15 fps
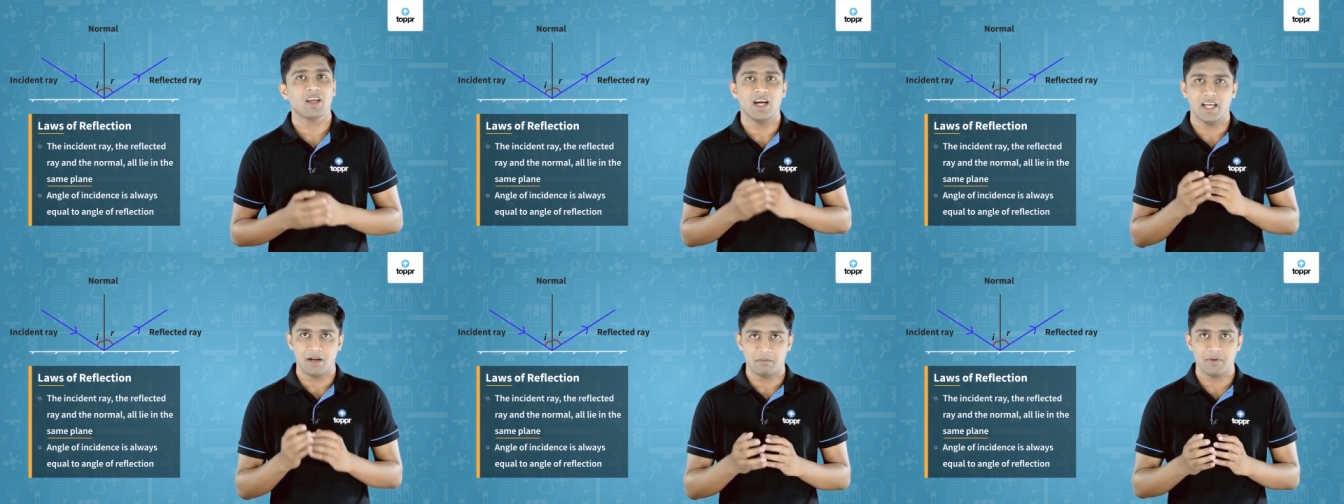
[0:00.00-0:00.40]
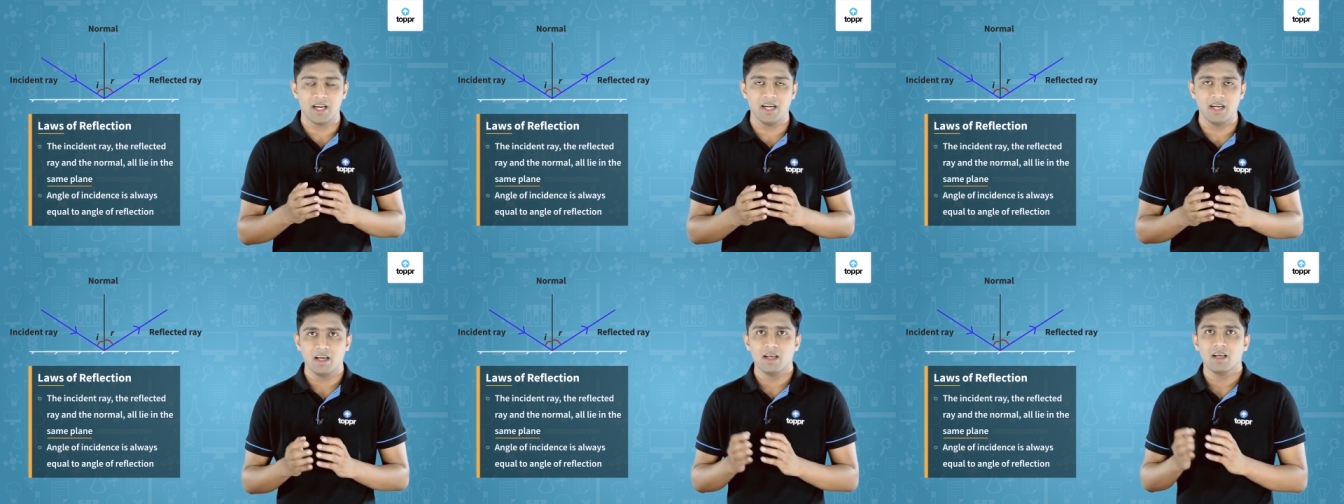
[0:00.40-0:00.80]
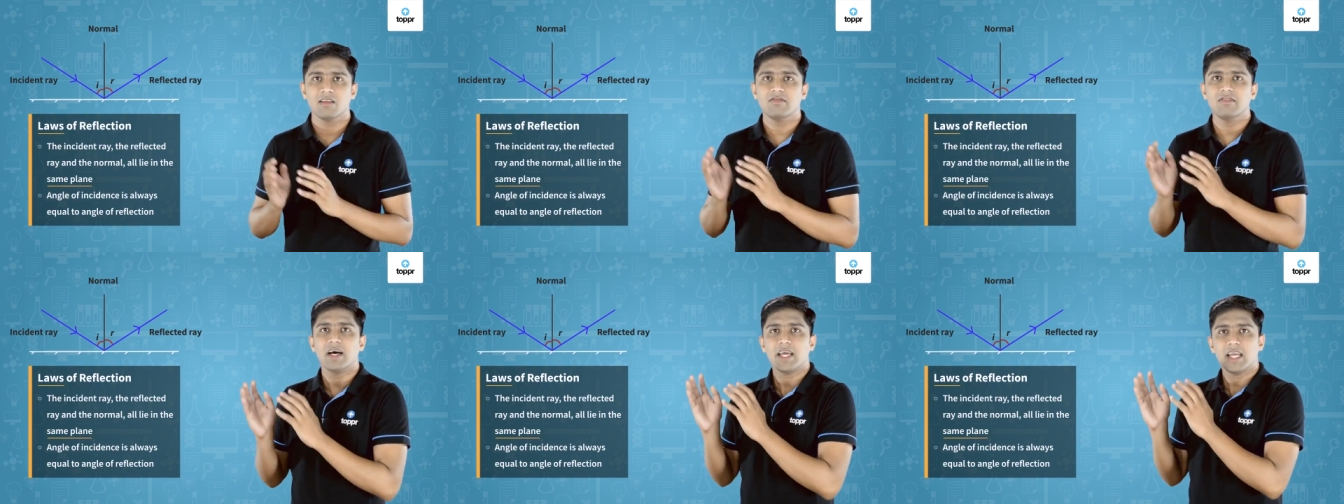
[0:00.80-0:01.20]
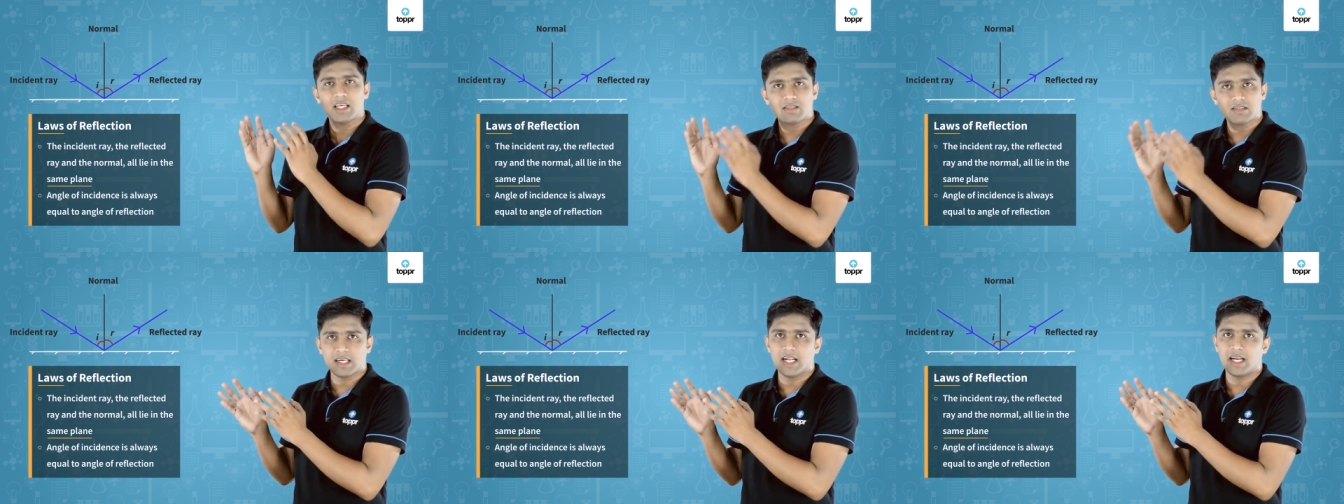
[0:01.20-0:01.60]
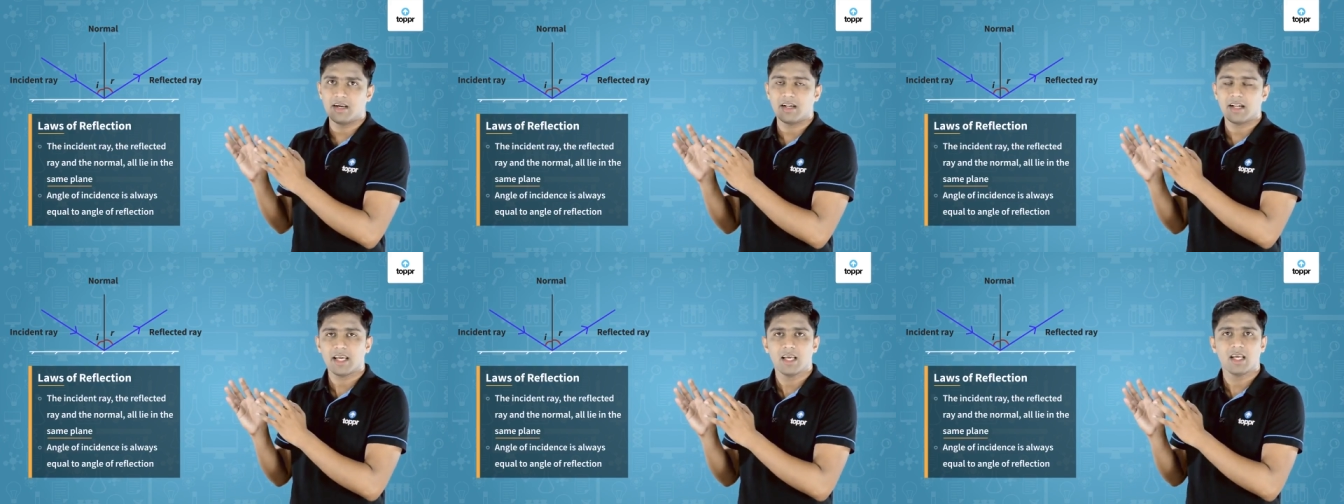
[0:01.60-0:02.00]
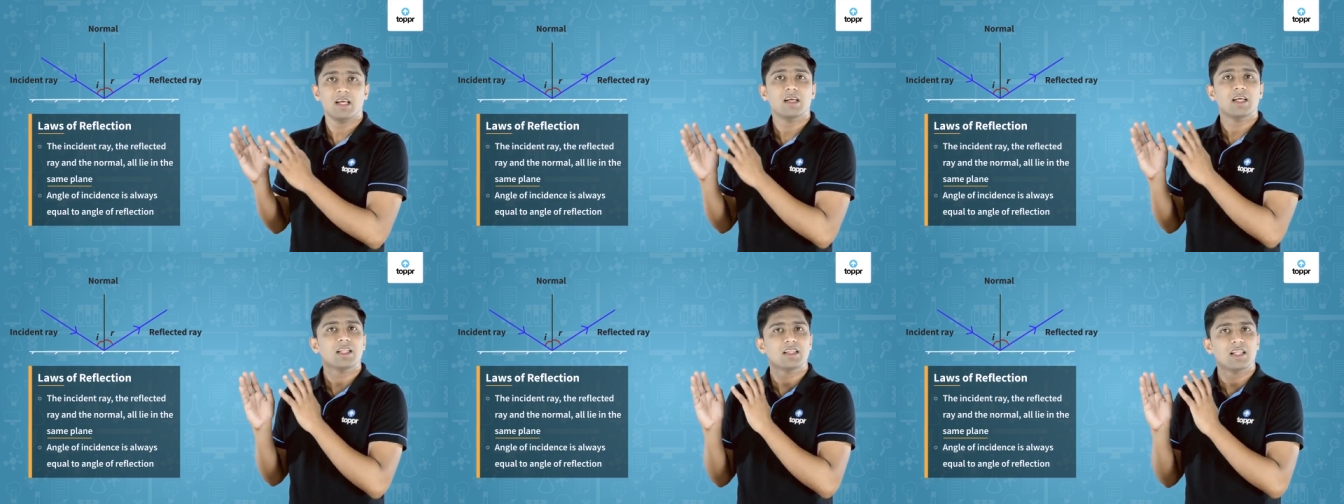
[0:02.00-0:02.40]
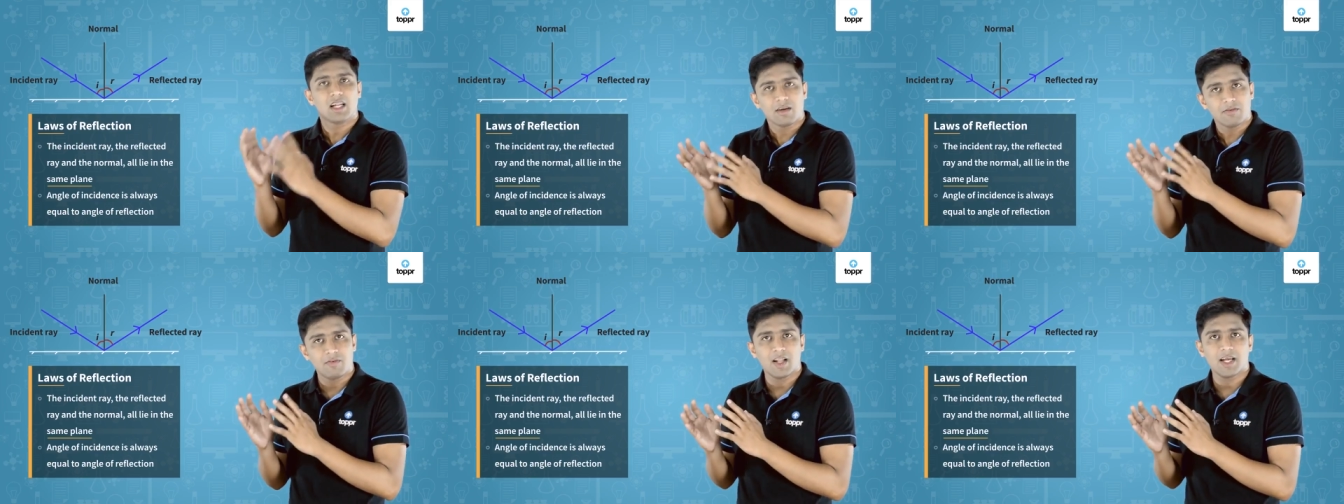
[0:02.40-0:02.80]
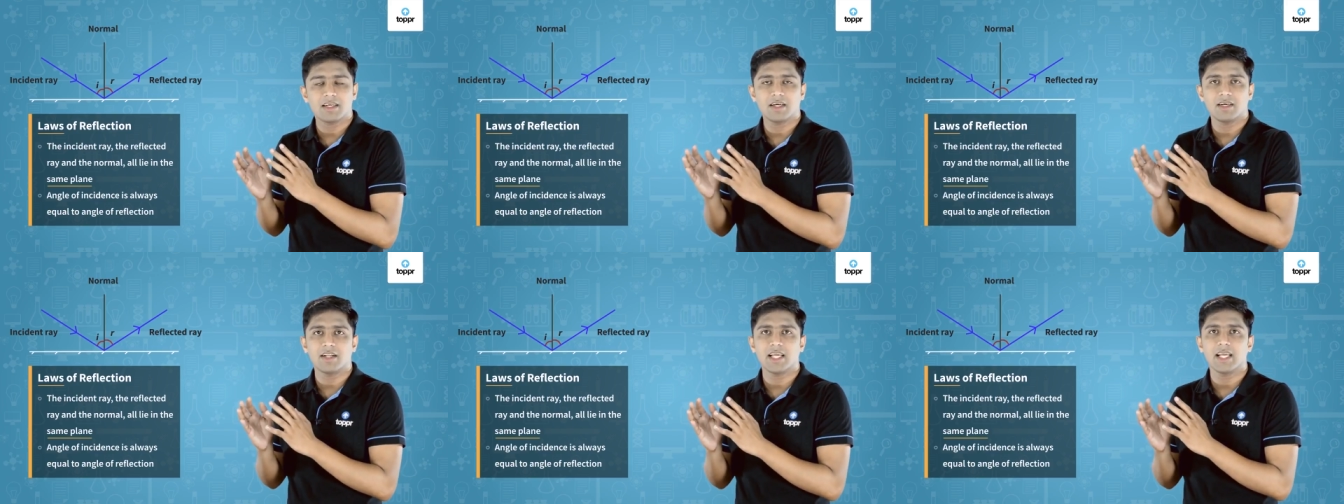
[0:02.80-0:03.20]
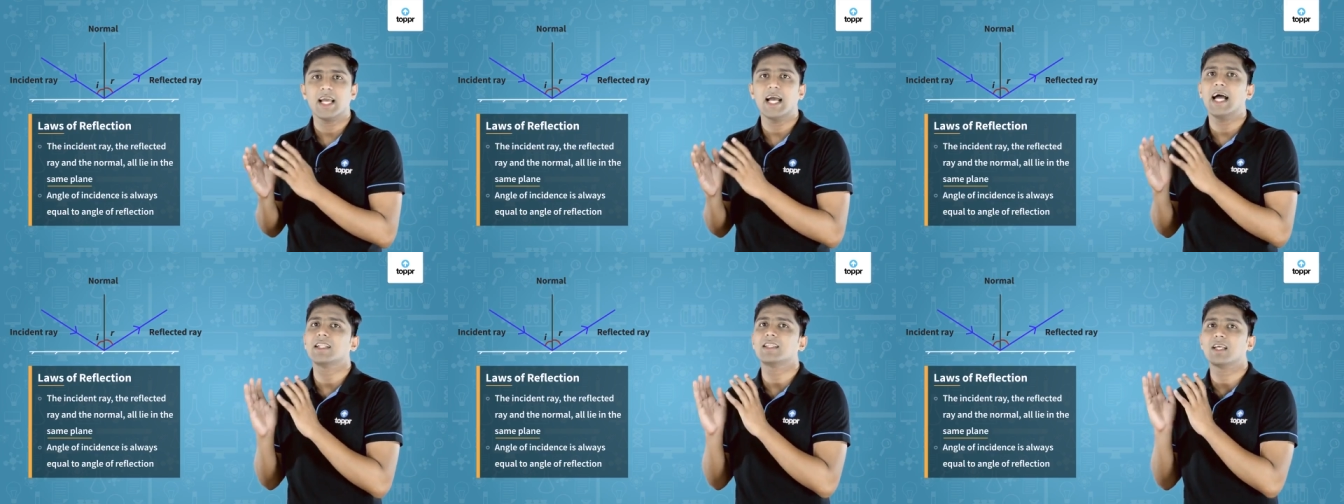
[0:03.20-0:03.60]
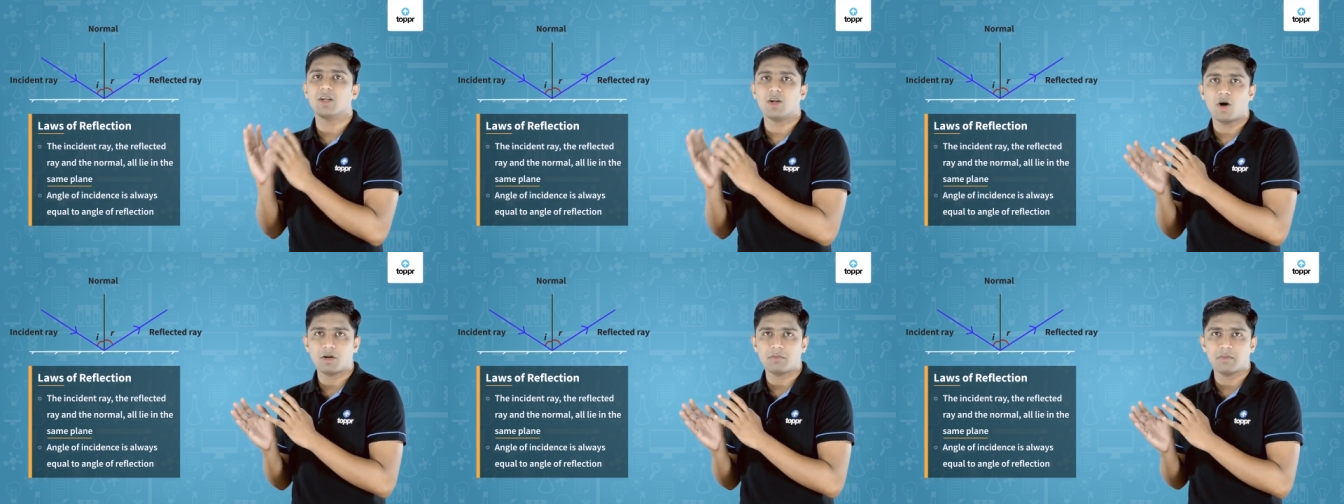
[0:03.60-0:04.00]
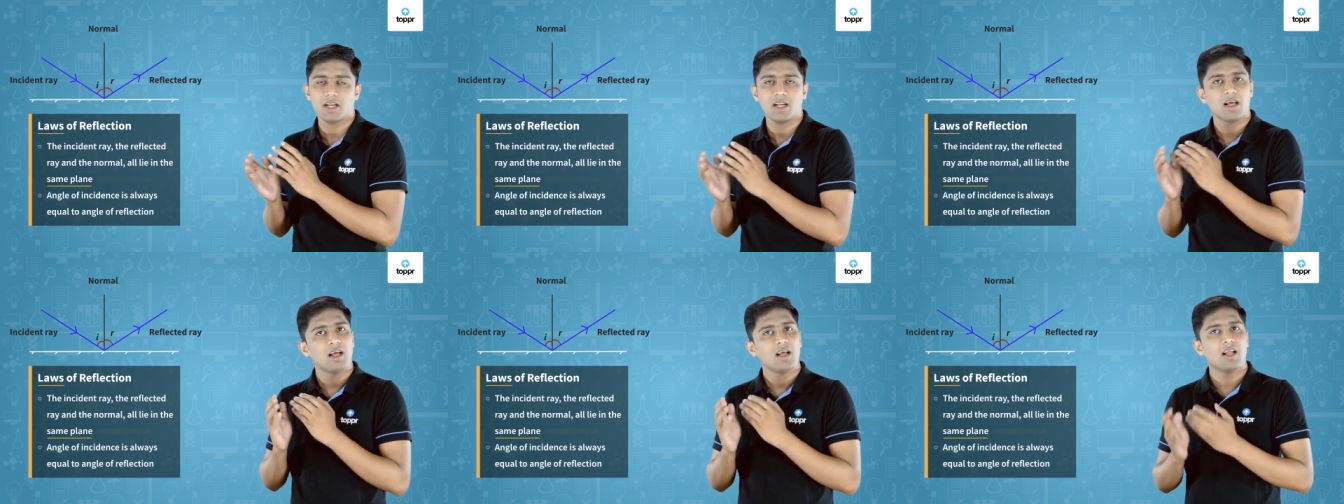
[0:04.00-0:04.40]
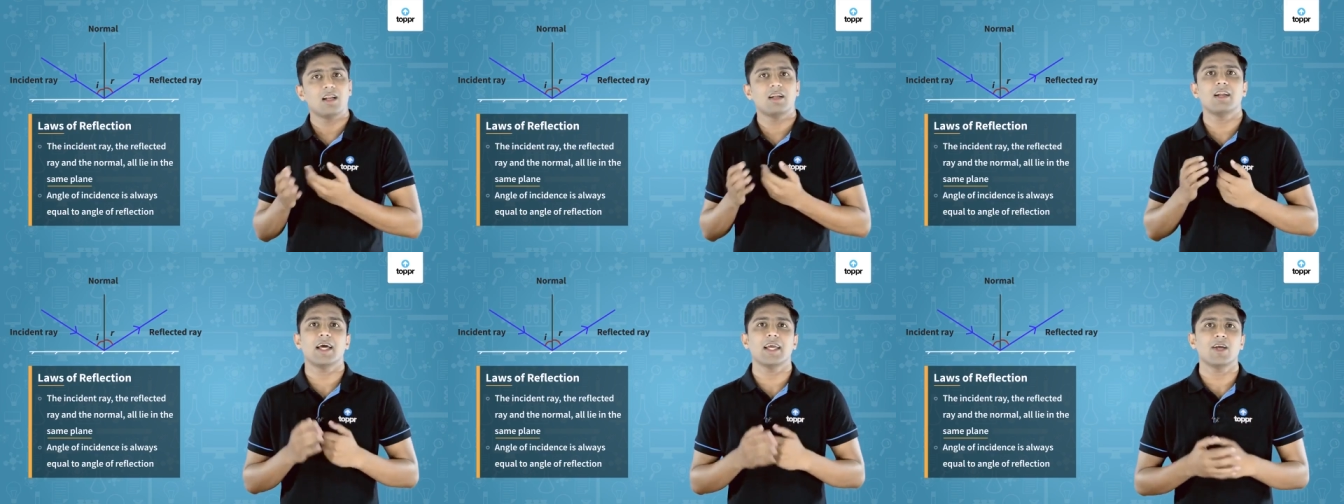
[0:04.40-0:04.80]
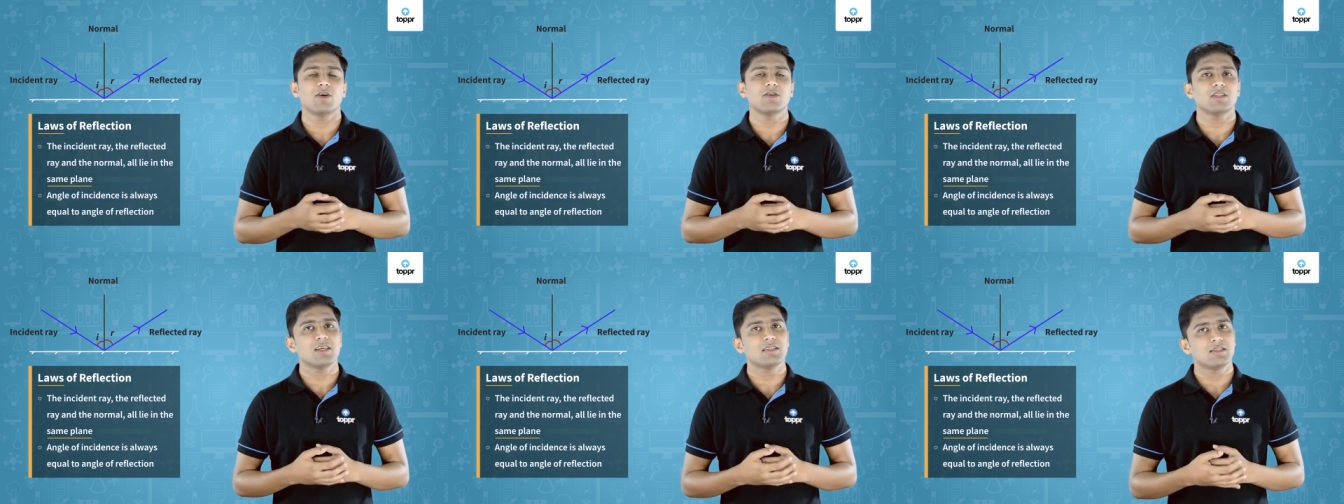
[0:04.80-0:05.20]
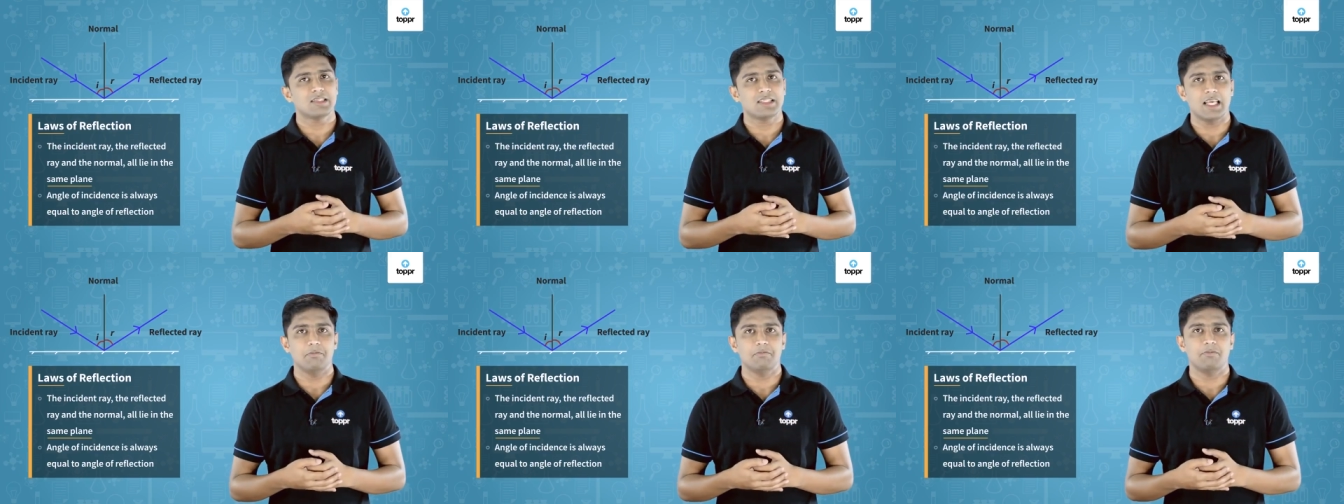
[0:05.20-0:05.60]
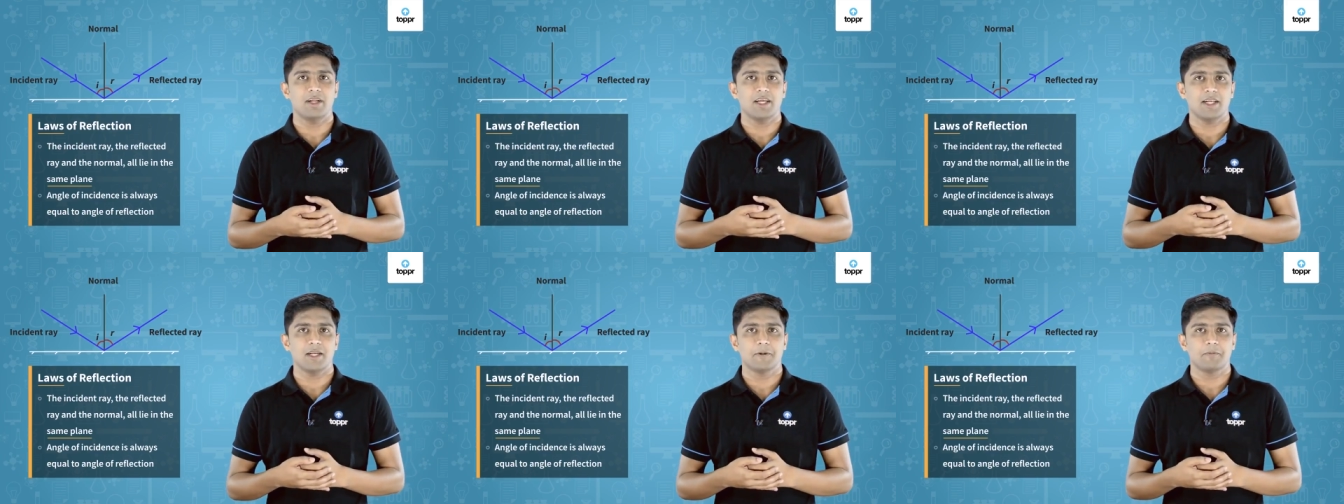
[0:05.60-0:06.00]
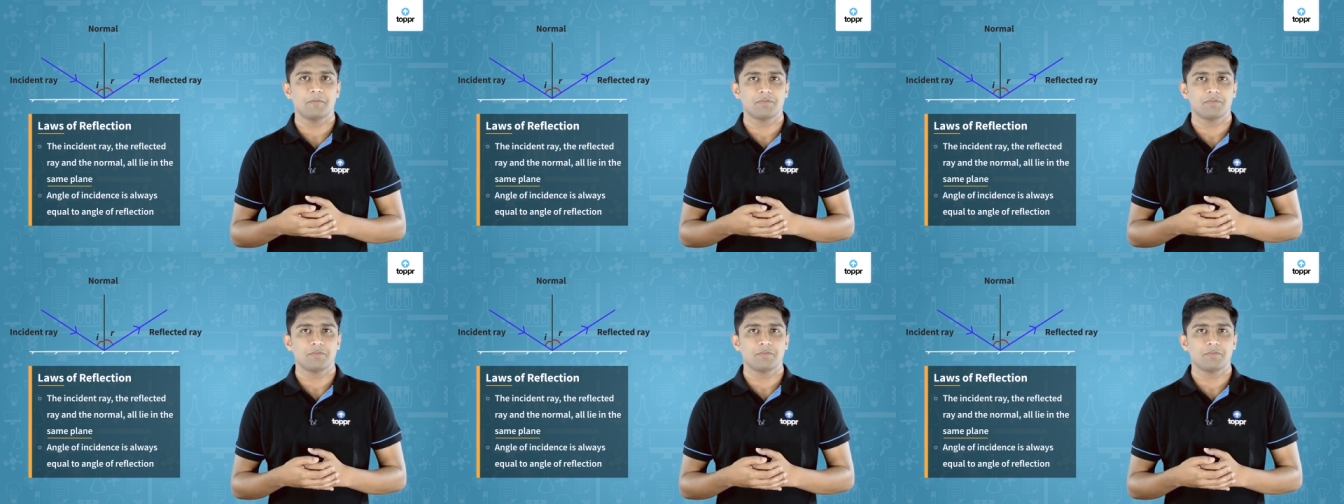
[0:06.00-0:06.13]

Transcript: I repeat, the incident ray, the reflected ray and the normal lie on the same plane.